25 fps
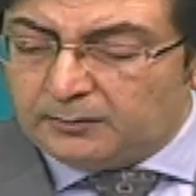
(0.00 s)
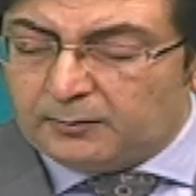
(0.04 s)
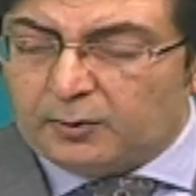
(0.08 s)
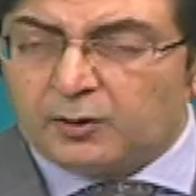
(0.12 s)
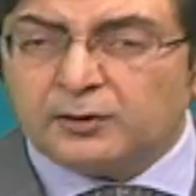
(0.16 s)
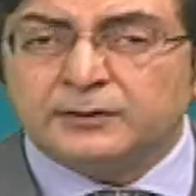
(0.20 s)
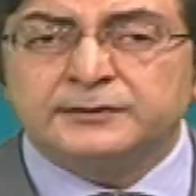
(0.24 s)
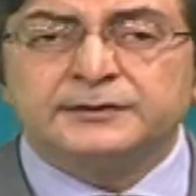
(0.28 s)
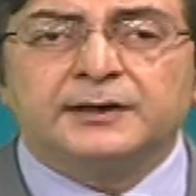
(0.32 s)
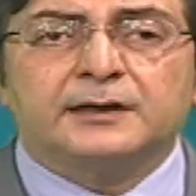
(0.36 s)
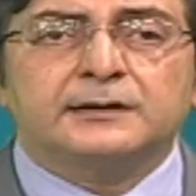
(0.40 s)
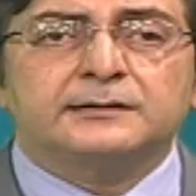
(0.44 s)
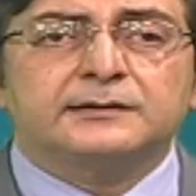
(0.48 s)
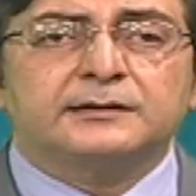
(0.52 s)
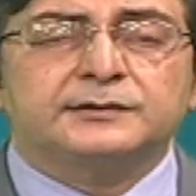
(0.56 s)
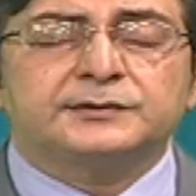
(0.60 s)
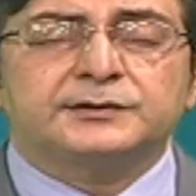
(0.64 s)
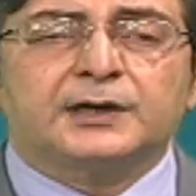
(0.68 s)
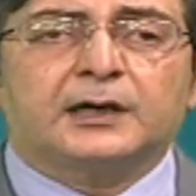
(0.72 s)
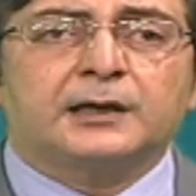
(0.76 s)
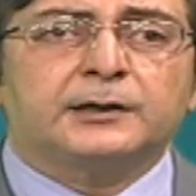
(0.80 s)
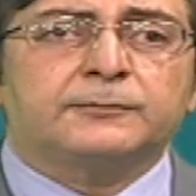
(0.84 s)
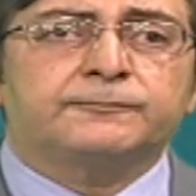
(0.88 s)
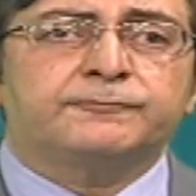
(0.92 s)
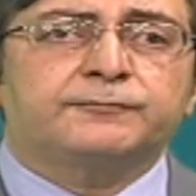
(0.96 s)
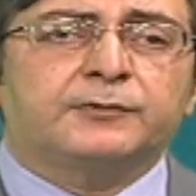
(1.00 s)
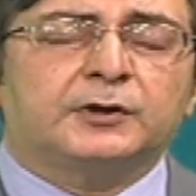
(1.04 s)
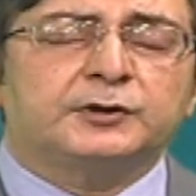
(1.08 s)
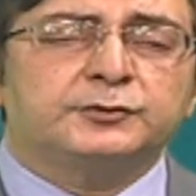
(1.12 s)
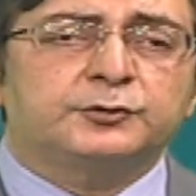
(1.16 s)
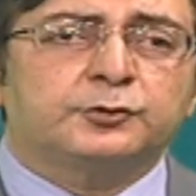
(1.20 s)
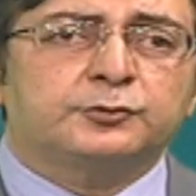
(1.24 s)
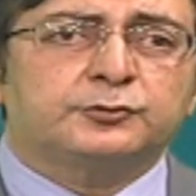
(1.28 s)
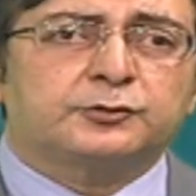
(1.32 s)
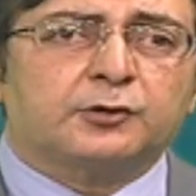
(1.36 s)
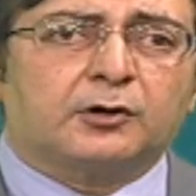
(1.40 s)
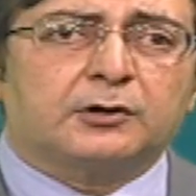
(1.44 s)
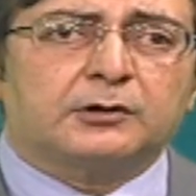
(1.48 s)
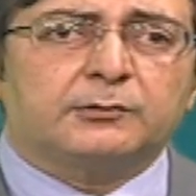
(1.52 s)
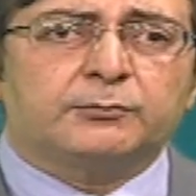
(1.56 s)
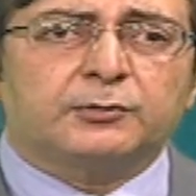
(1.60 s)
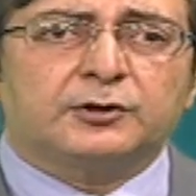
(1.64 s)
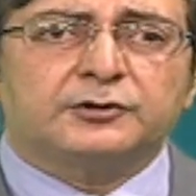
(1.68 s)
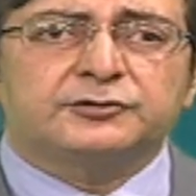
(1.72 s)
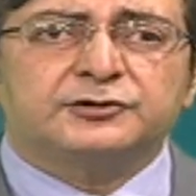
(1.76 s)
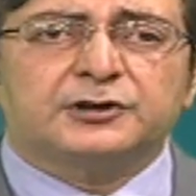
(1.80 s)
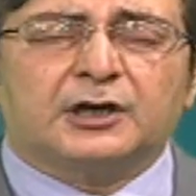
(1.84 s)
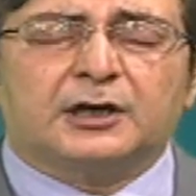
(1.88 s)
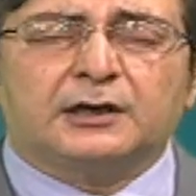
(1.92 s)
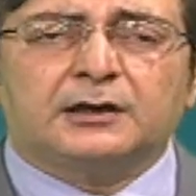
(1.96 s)
On the other side, when you talk
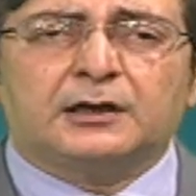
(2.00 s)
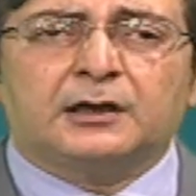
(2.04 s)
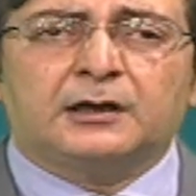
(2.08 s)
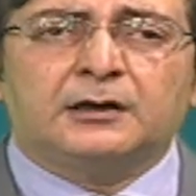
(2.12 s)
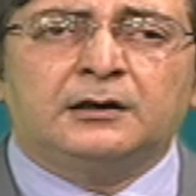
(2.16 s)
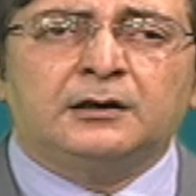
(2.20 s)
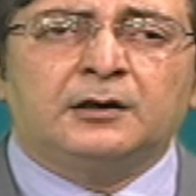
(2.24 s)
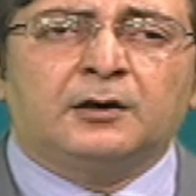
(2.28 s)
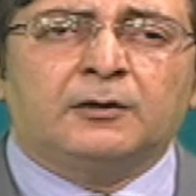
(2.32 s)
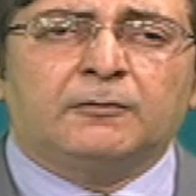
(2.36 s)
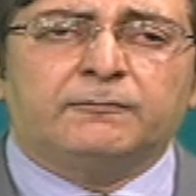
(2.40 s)
about China,